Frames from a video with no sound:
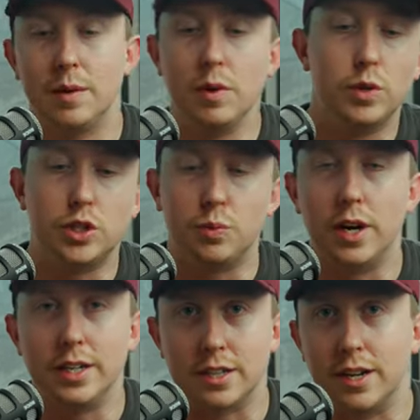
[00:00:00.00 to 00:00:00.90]
tell me which
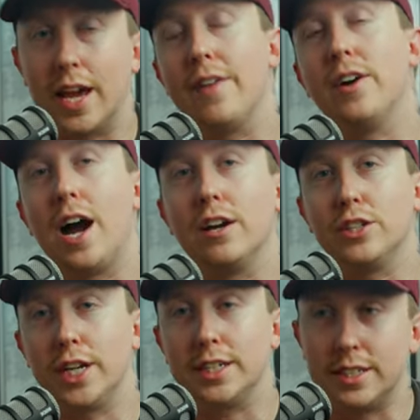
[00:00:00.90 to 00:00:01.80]
one is going to have a higher
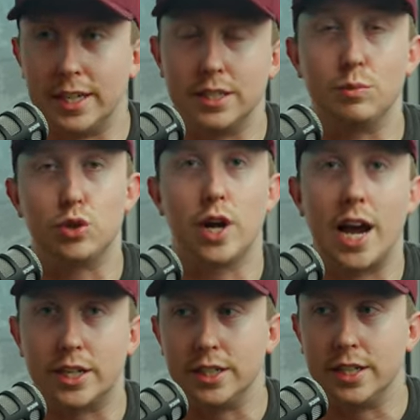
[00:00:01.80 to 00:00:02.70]
chance to get some
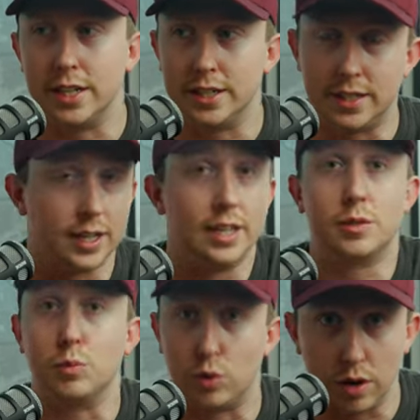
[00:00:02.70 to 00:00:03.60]
traction and to get
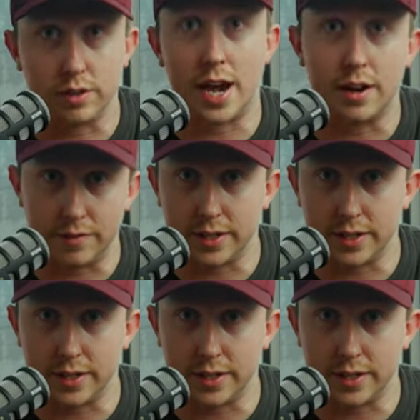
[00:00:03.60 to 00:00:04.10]
some growth out of